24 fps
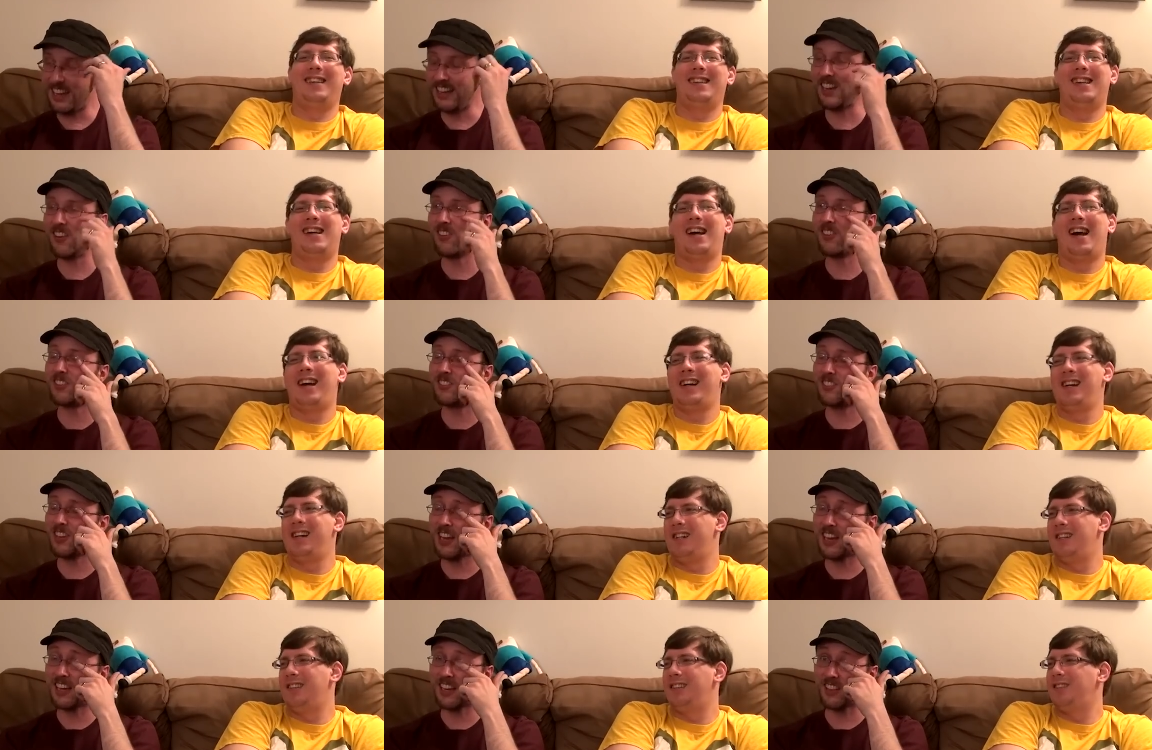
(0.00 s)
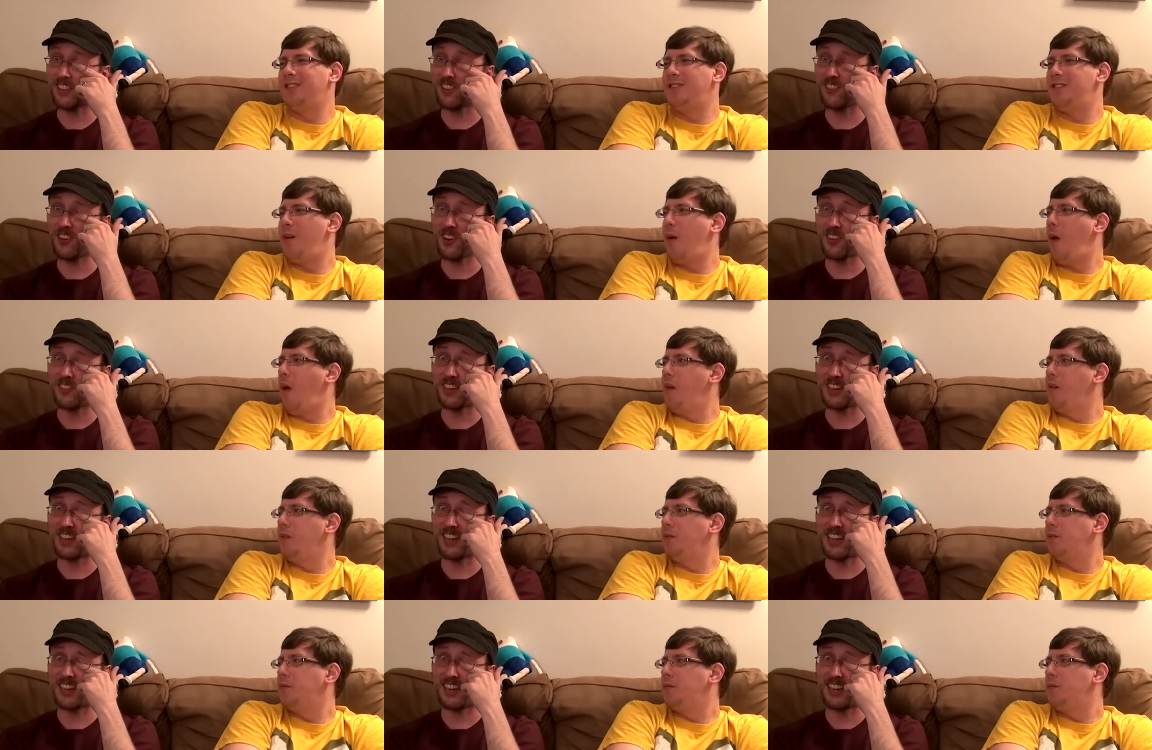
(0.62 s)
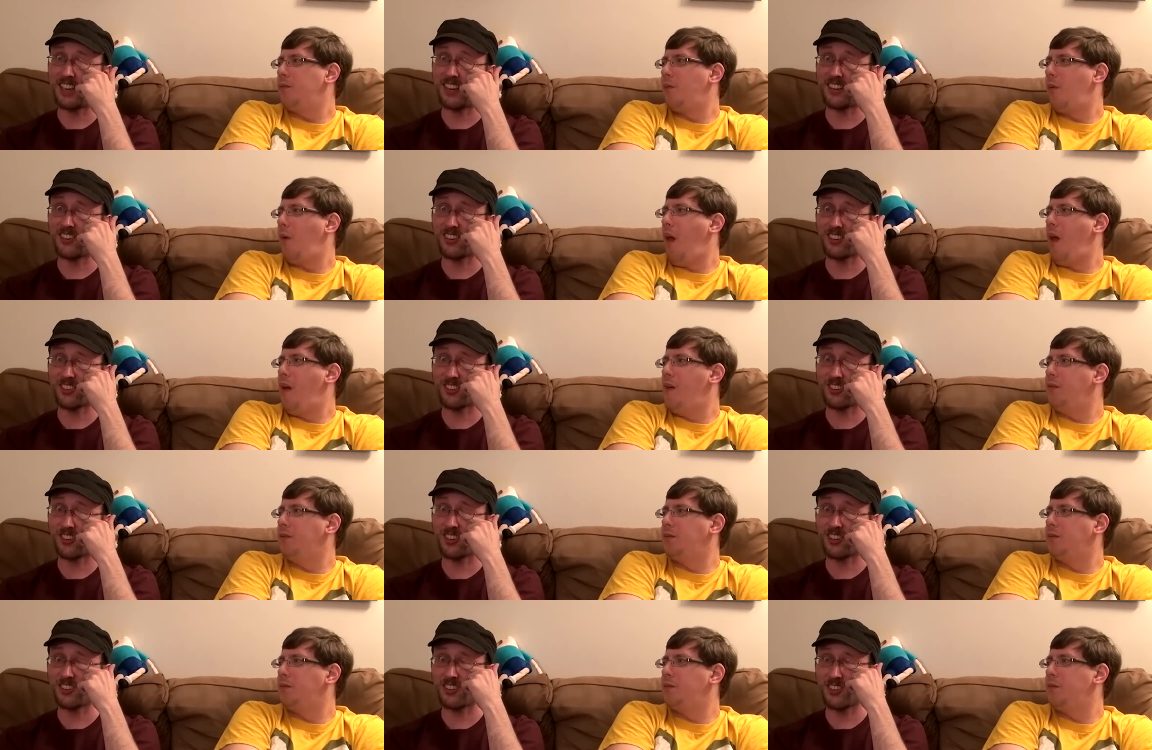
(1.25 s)
Speaker 1: and even Jake at the very beginning just
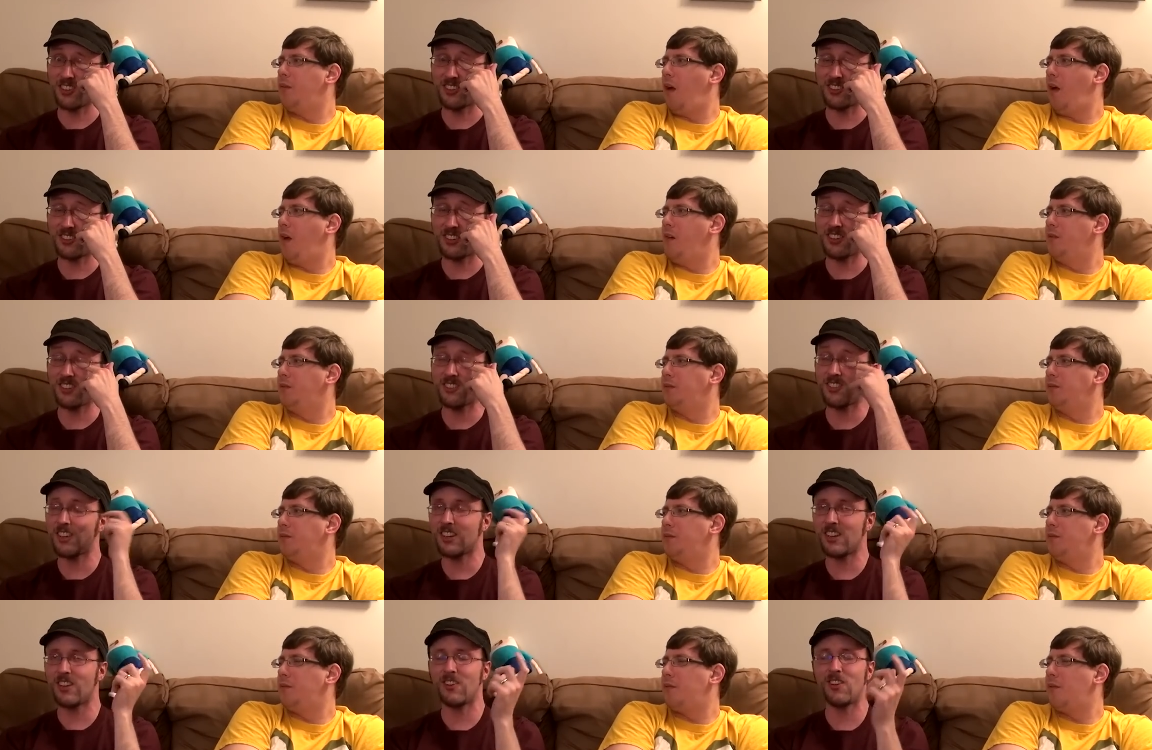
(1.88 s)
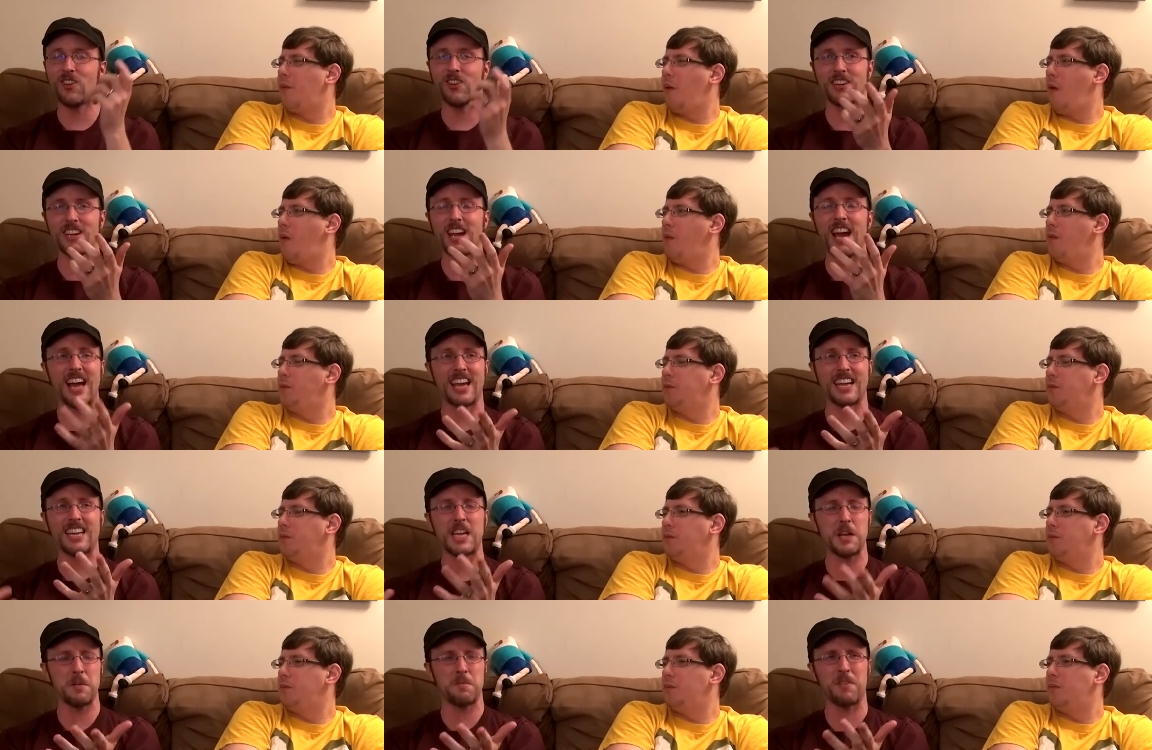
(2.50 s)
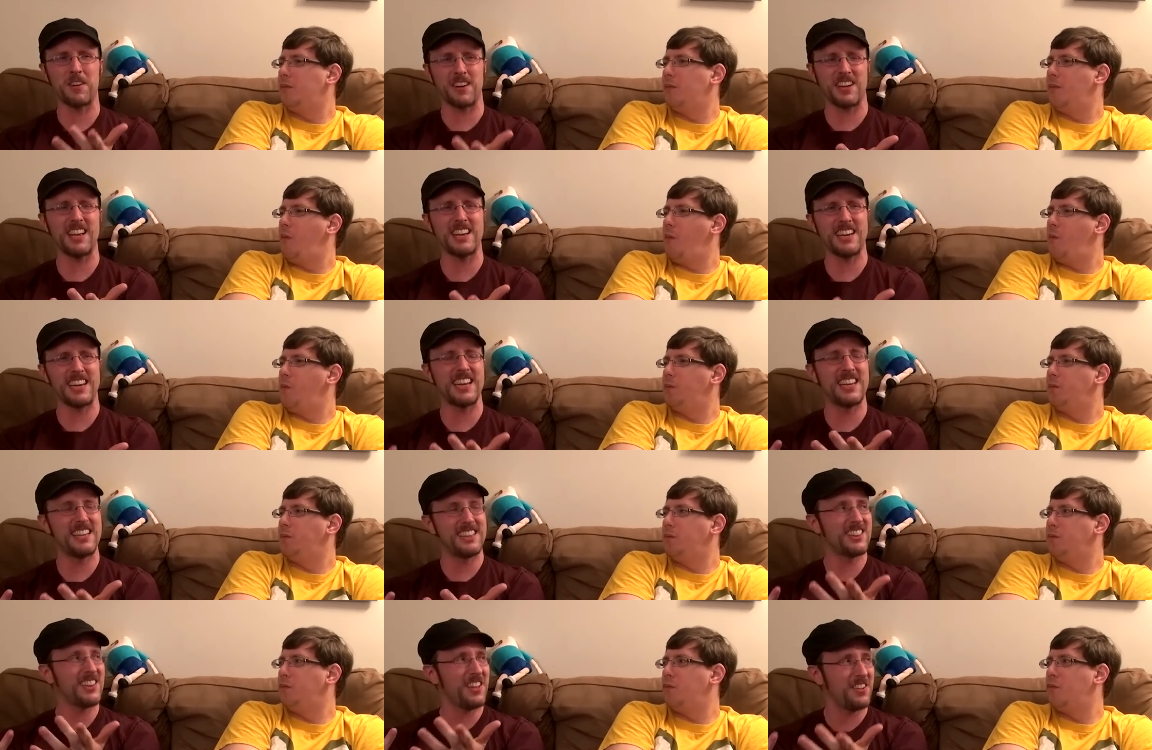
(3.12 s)
sort of turns. He's like, you know, God, I keep forgetting he
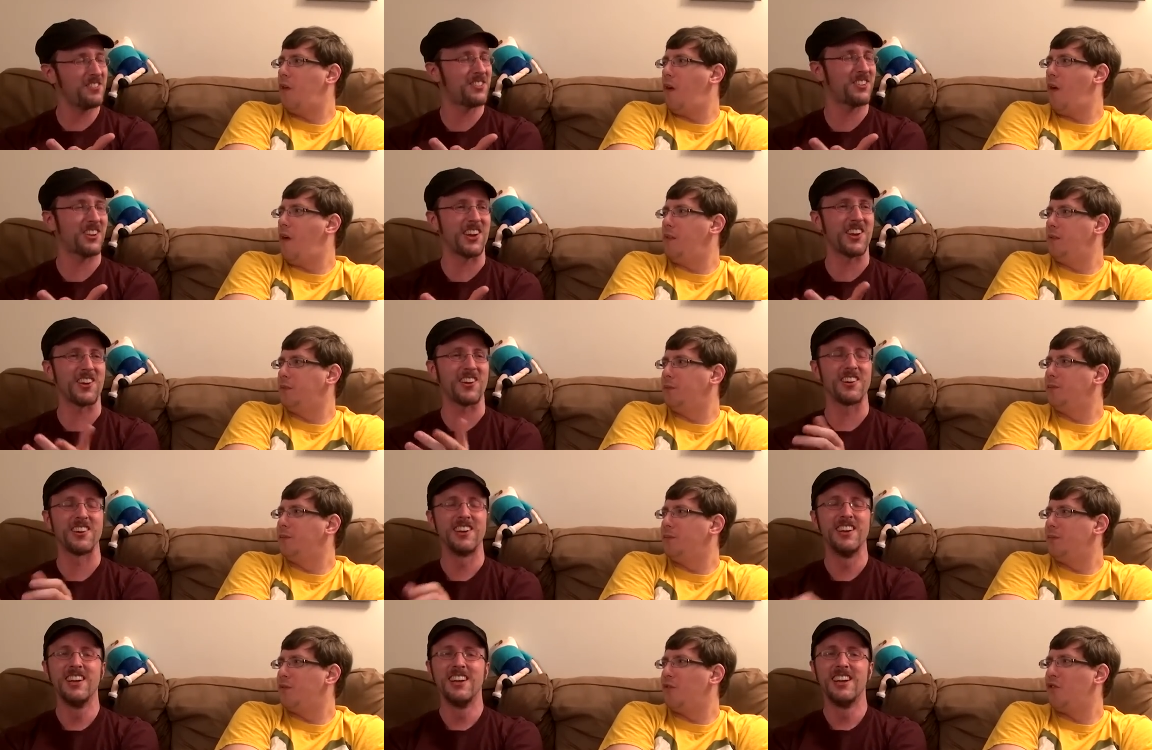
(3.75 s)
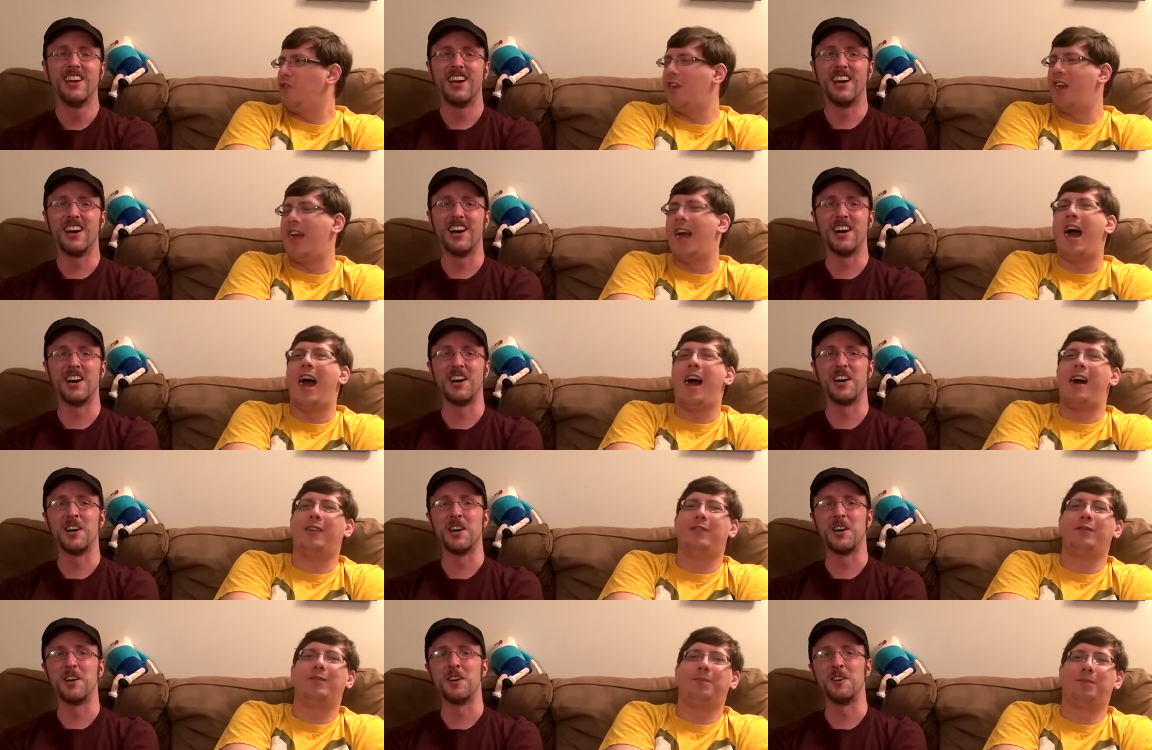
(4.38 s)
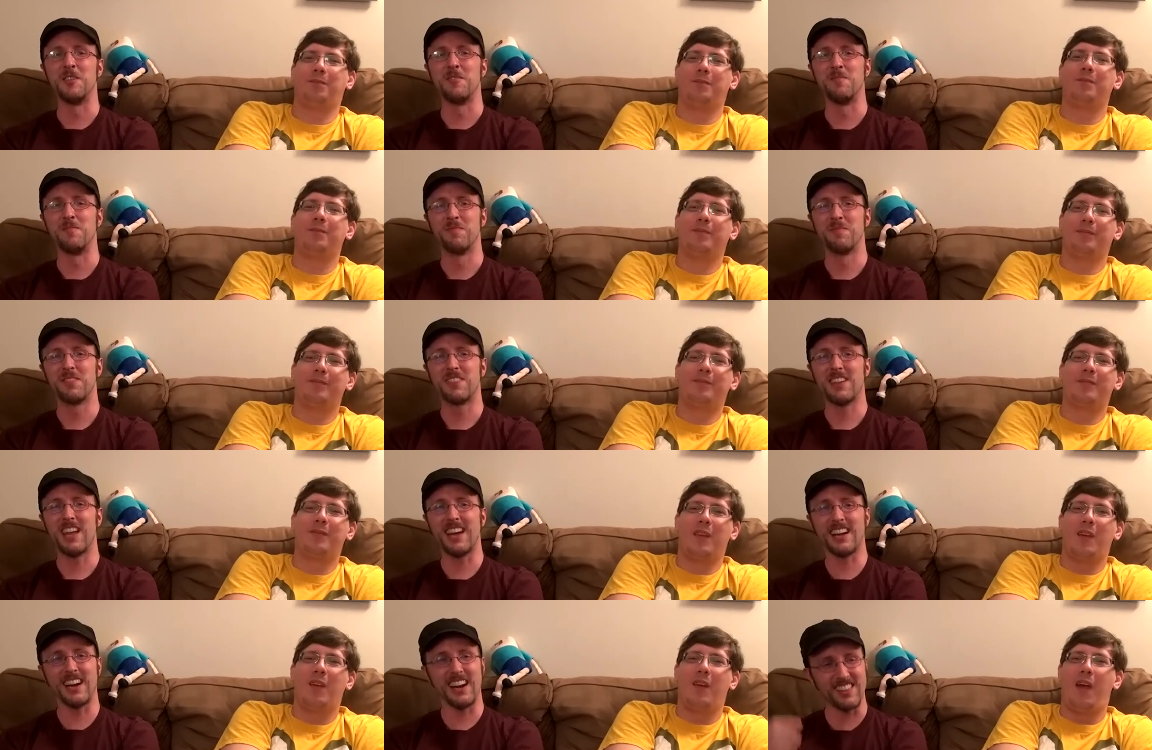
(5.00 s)
lives here. Yeah. Um,
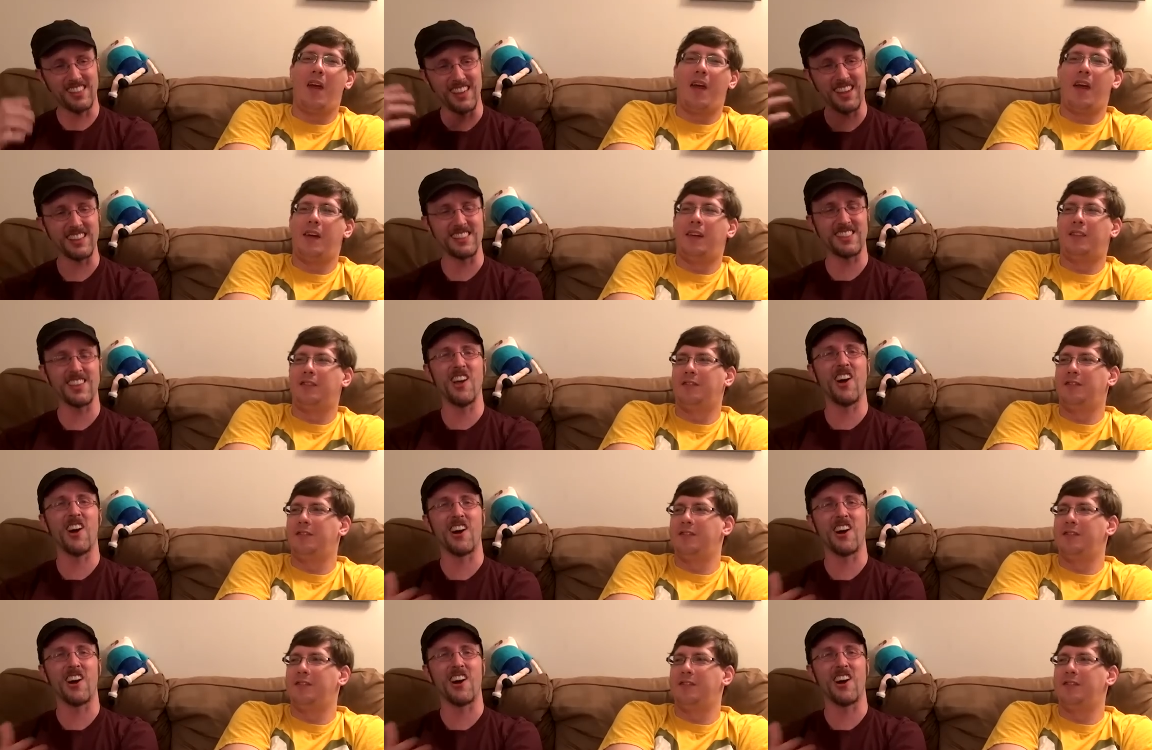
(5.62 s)
and I think the